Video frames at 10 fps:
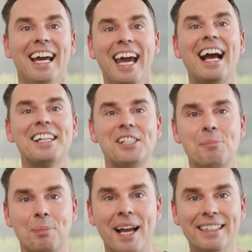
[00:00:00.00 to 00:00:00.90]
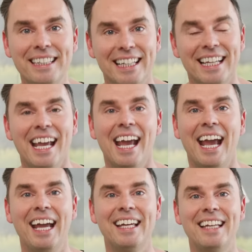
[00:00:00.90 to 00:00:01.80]
Hey guys, it's Brendon.
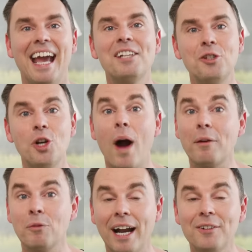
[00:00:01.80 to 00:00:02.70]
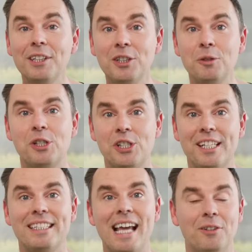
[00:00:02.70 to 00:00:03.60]
And as you know, I rarely do
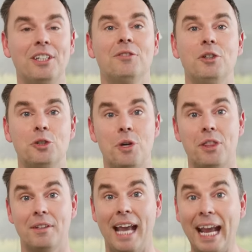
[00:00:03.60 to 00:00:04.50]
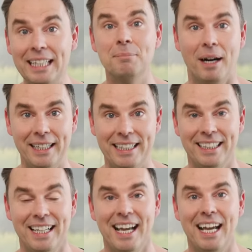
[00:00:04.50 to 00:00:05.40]
sit down interviews with anybody.
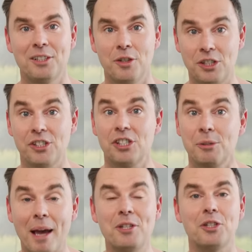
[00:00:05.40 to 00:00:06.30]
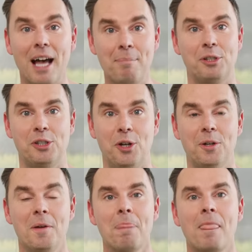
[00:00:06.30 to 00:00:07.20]
And so this is a special episode.
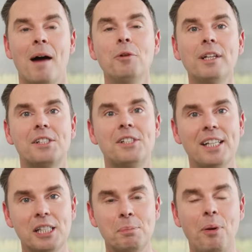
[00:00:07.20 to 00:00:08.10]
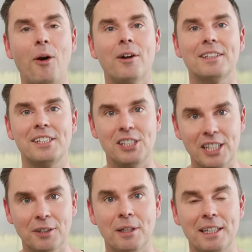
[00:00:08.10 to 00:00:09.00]
I'm doing a six part
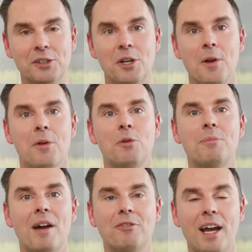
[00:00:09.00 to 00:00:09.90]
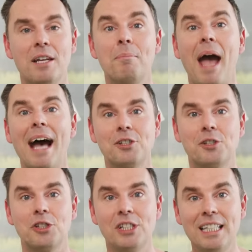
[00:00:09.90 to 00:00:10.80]
series with my friend, Pastor
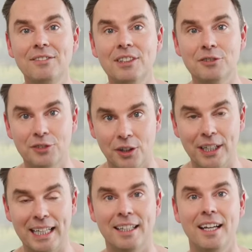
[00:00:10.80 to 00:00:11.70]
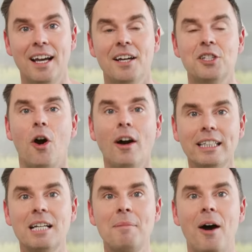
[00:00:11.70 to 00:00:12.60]
Steven Furtick,
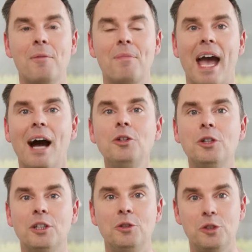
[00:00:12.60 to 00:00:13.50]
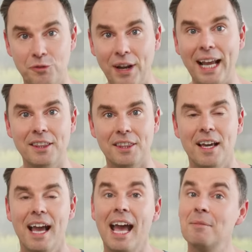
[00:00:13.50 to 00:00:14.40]
talking about how you can use faith
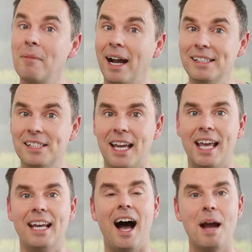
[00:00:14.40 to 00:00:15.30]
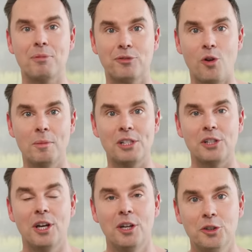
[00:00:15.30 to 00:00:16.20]
and mindset and high performance
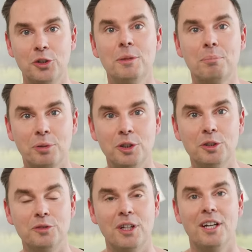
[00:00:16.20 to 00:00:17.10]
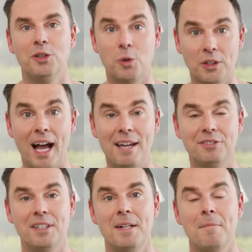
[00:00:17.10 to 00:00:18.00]
to improve your
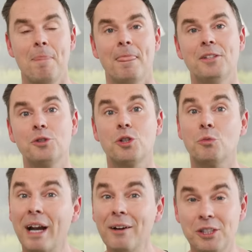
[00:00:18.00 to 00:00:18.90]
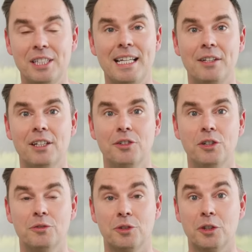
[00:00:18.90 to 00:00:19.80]
life. This was a rare sit down
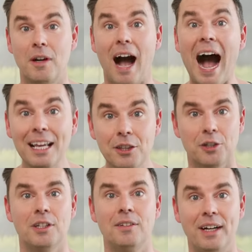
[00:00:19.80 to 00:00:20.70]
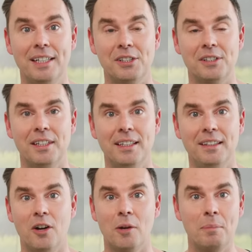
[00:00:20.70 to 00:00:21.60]
interview for either of us
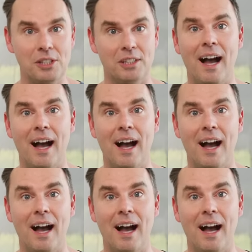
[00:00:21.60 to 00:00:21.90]
in our busy